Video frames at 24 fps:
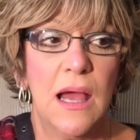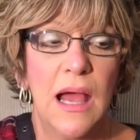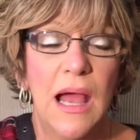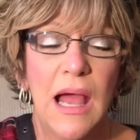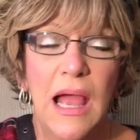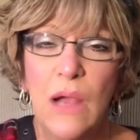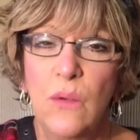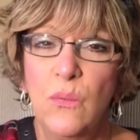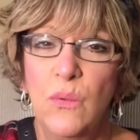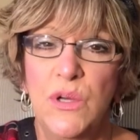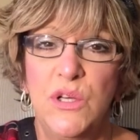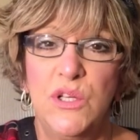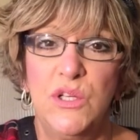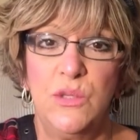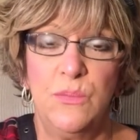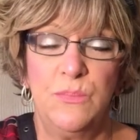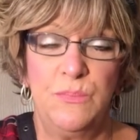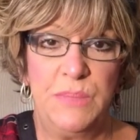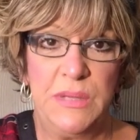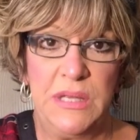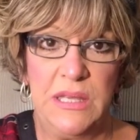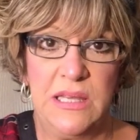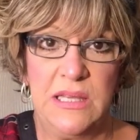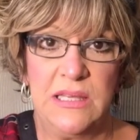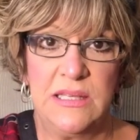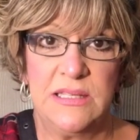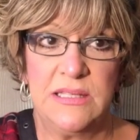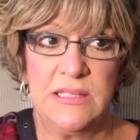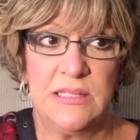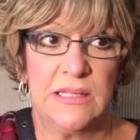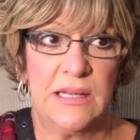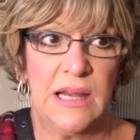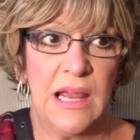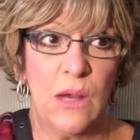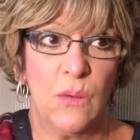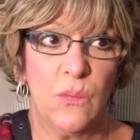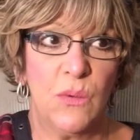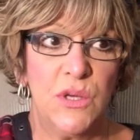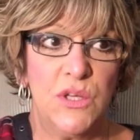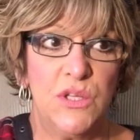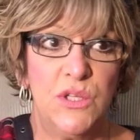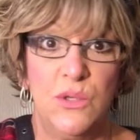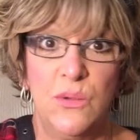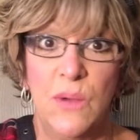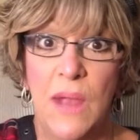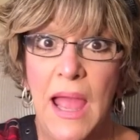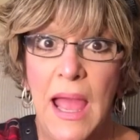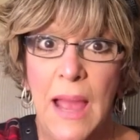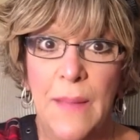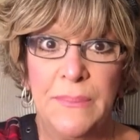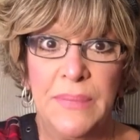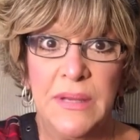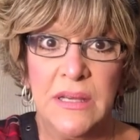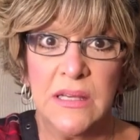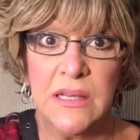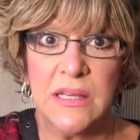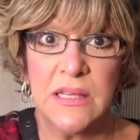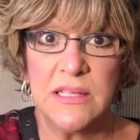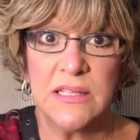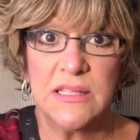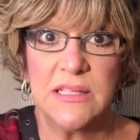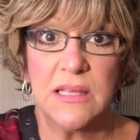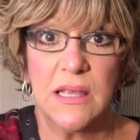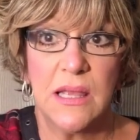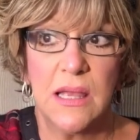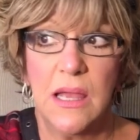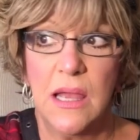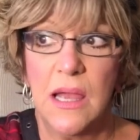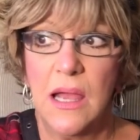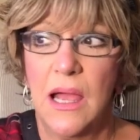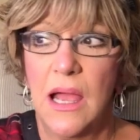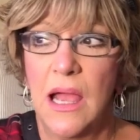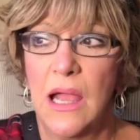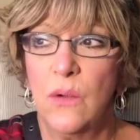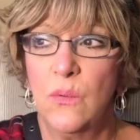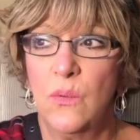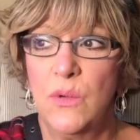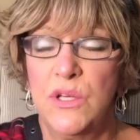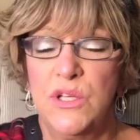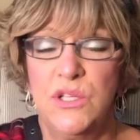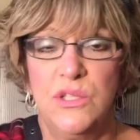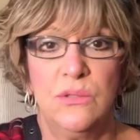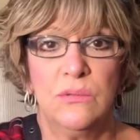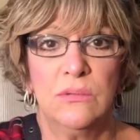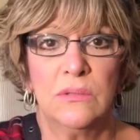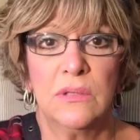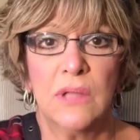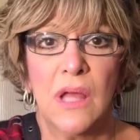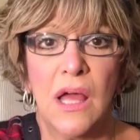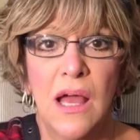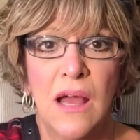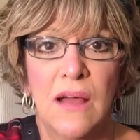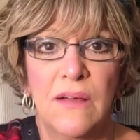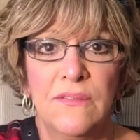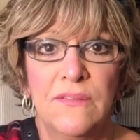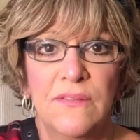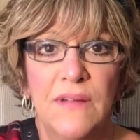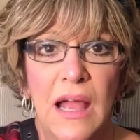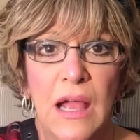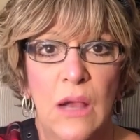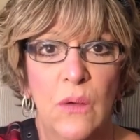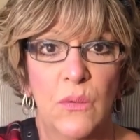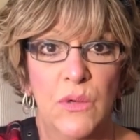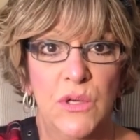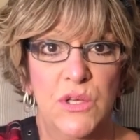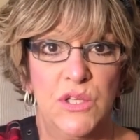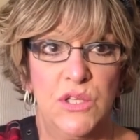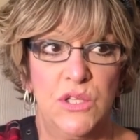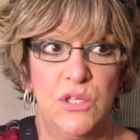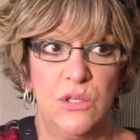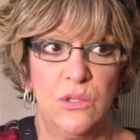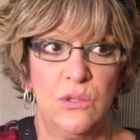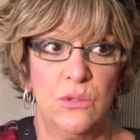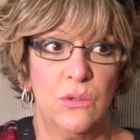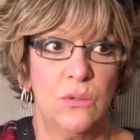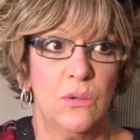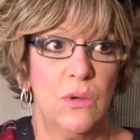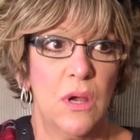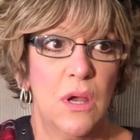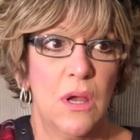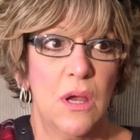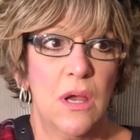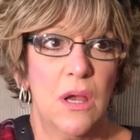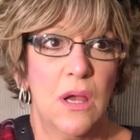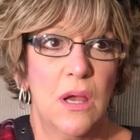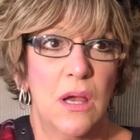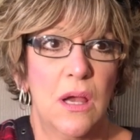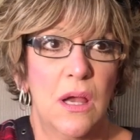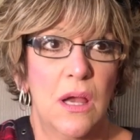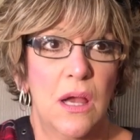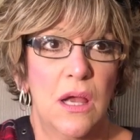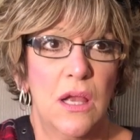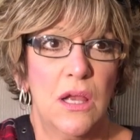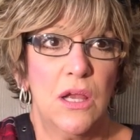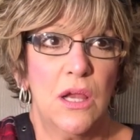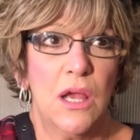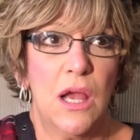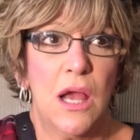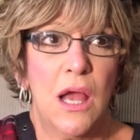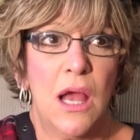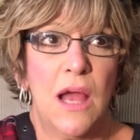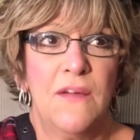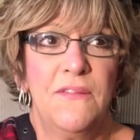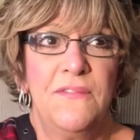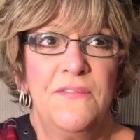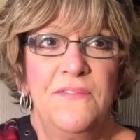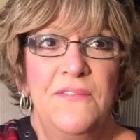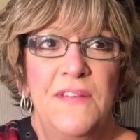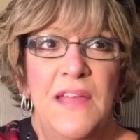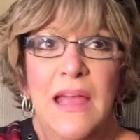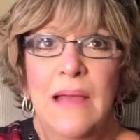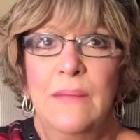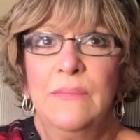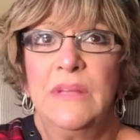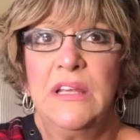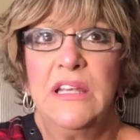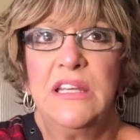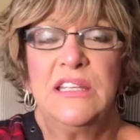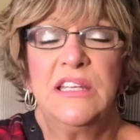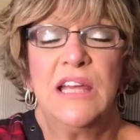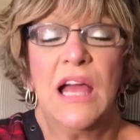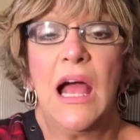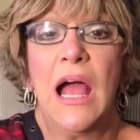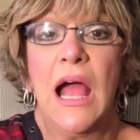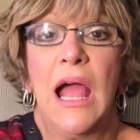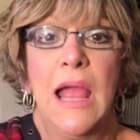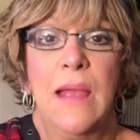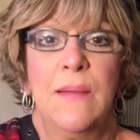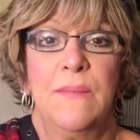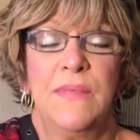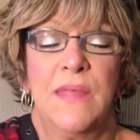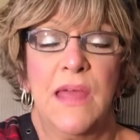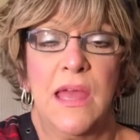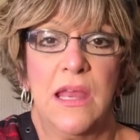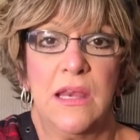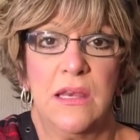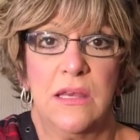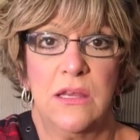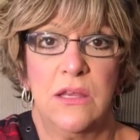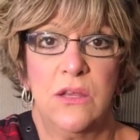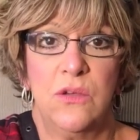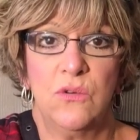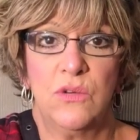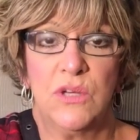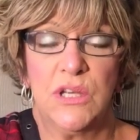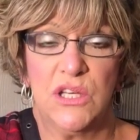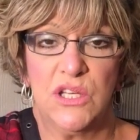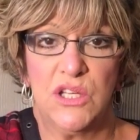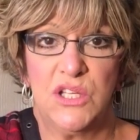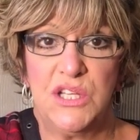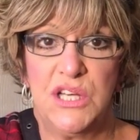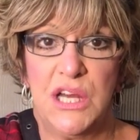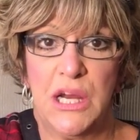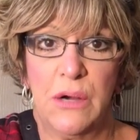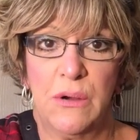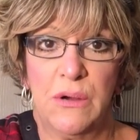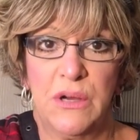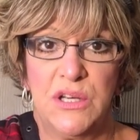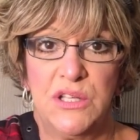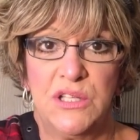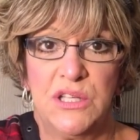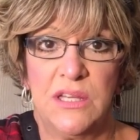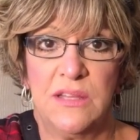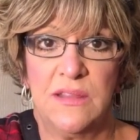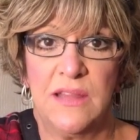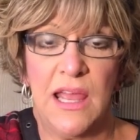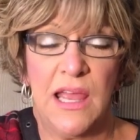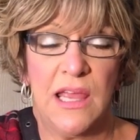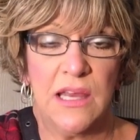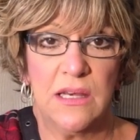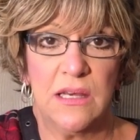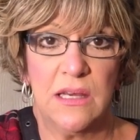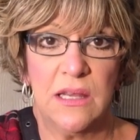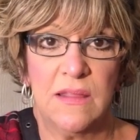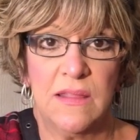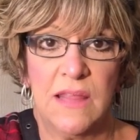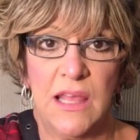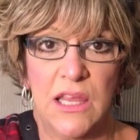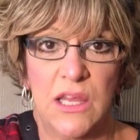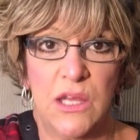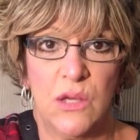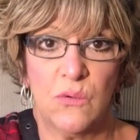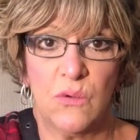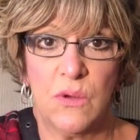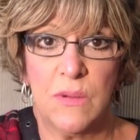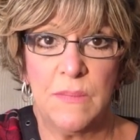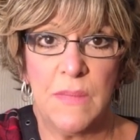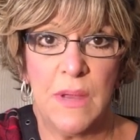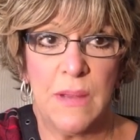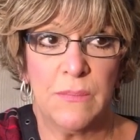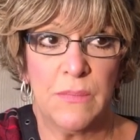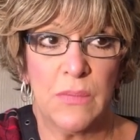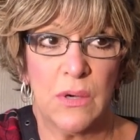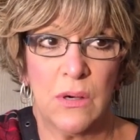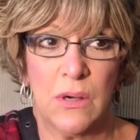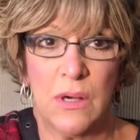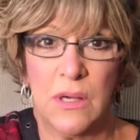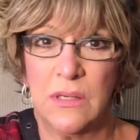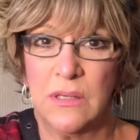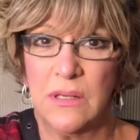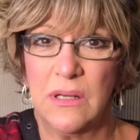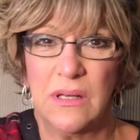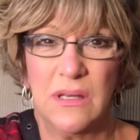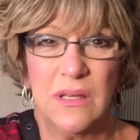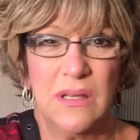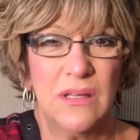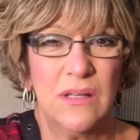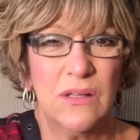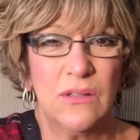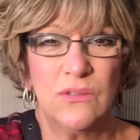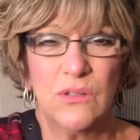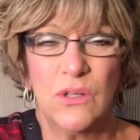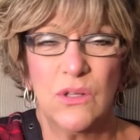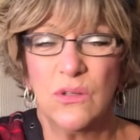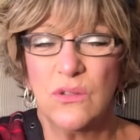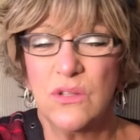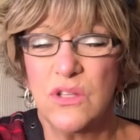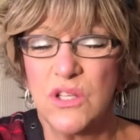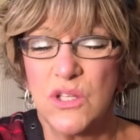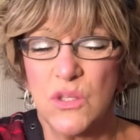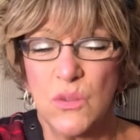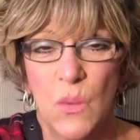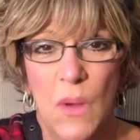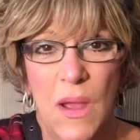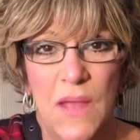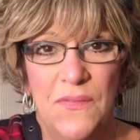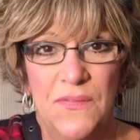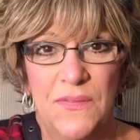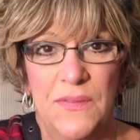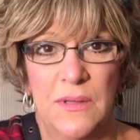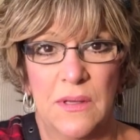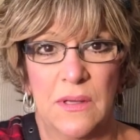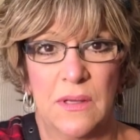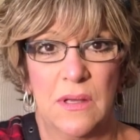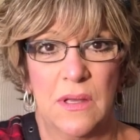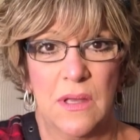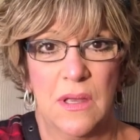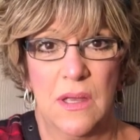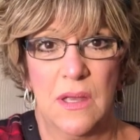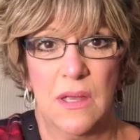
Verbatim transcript: I wish you peace and I wish you happiness. I wish you love. I wish you a family time that you can cherish and that, that you remember. And, you know, don't sweat the,